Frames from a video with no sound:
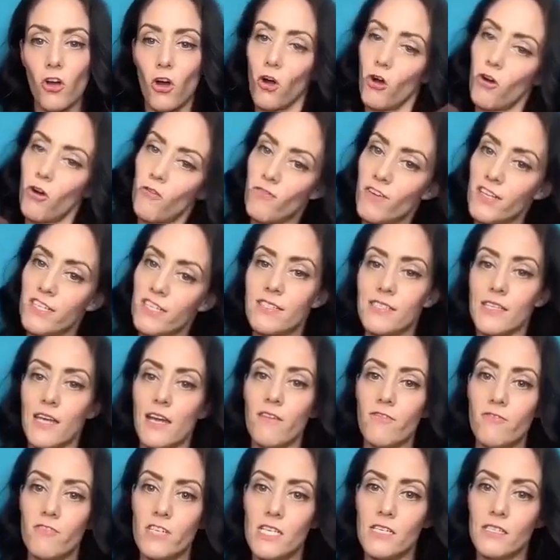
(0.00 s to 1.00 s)
COVID
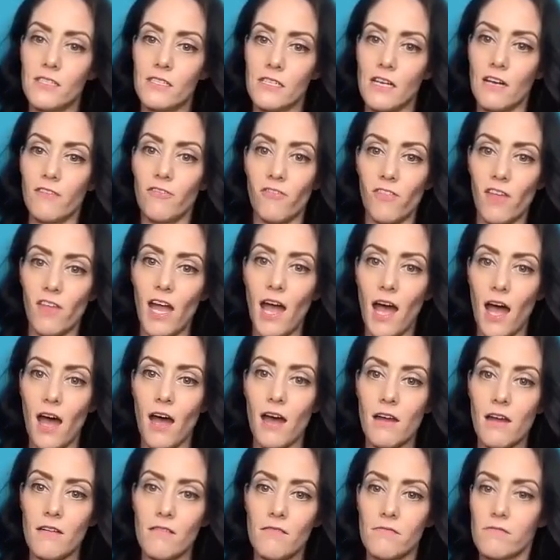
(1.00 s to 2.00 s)
safety stuff they
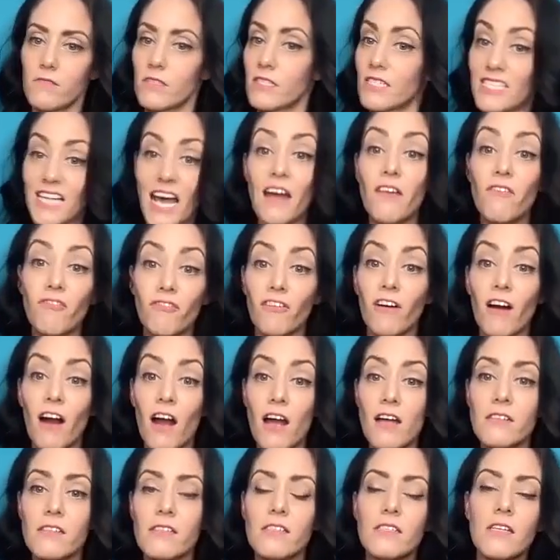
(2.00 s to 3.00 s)
had set for
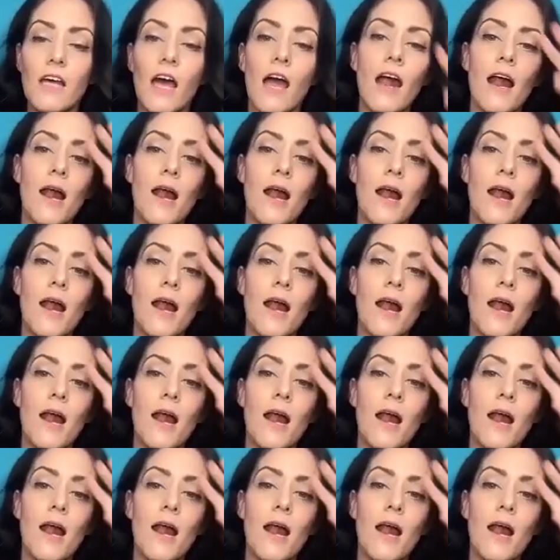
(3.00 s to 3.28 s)
us,